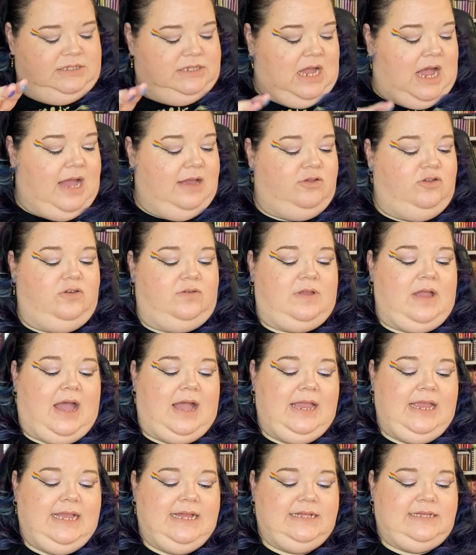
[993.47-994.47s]
I just,
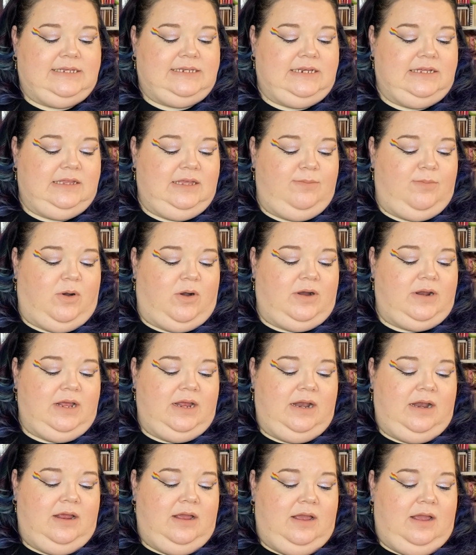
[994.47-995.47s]
I instantly bought
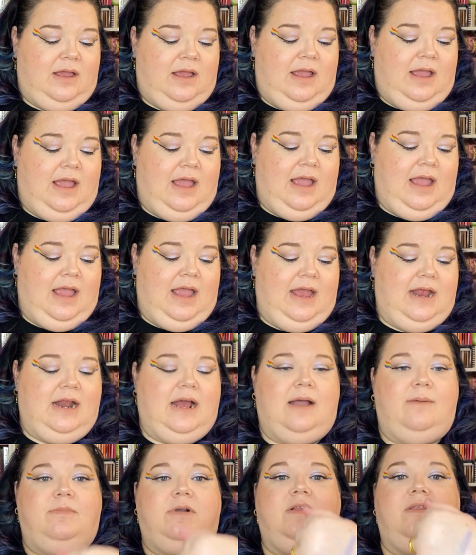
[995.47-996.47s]
it and
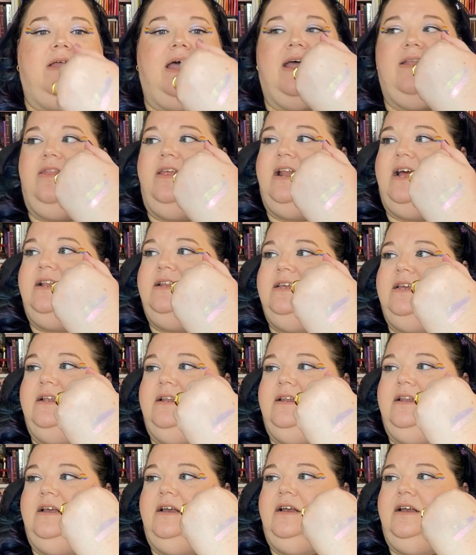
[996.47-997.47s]
I'm glad that I did.
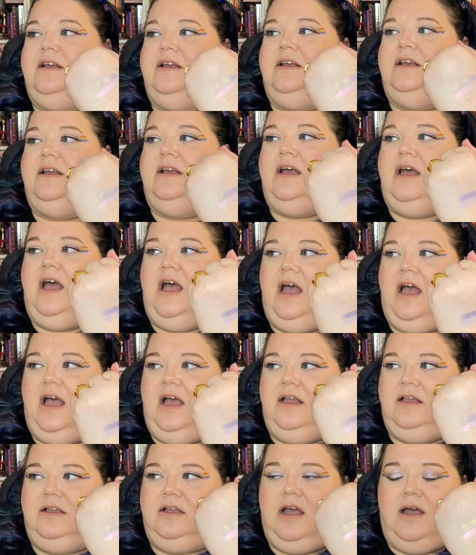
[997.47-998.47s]

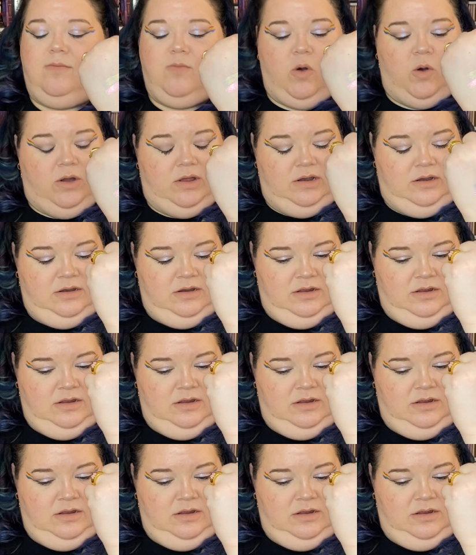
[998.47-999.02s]
Come on.